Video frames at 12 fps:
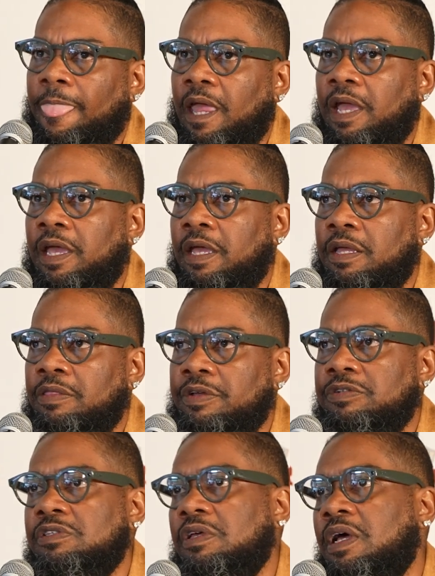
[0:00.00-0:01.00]
and
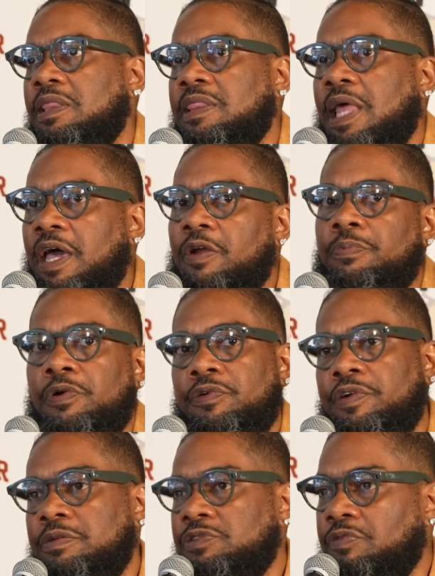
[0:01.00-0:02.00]
there's a lot of
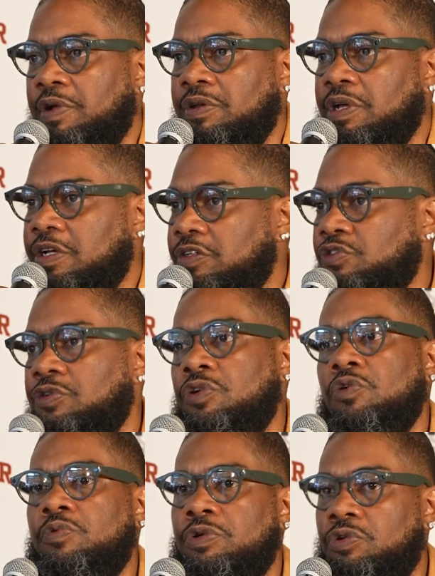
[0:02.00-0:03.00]
programs around the country
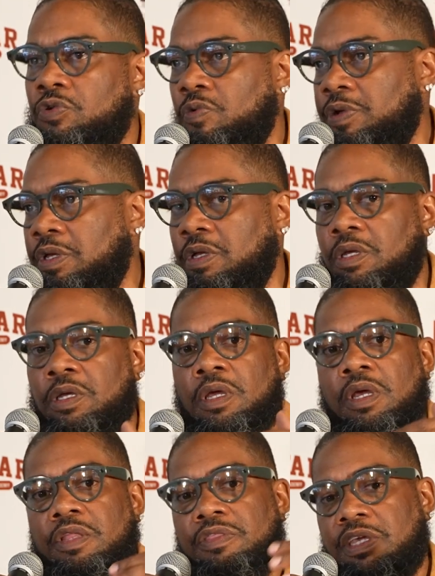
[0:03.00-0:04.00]
who were doing
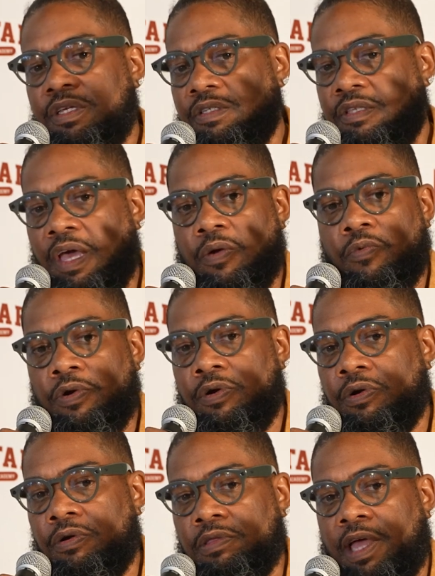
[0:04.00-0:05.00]
things that
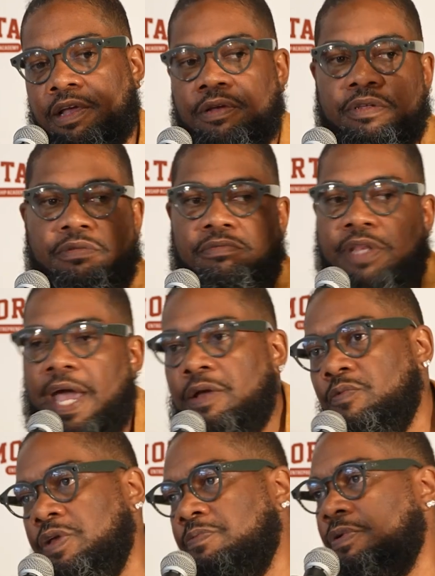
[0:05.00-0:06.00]
were like a
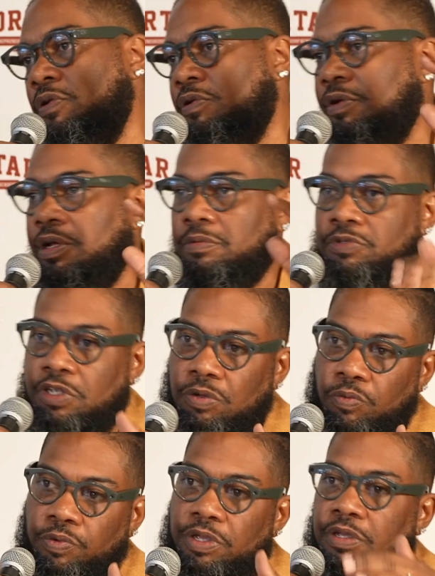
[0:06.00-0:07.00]
nine week program,
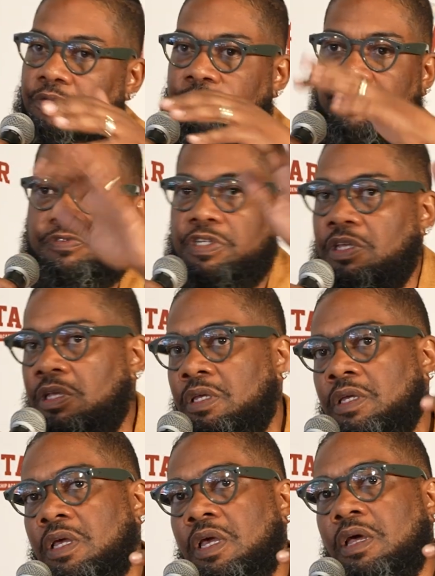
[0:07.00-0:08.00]
10 week, 15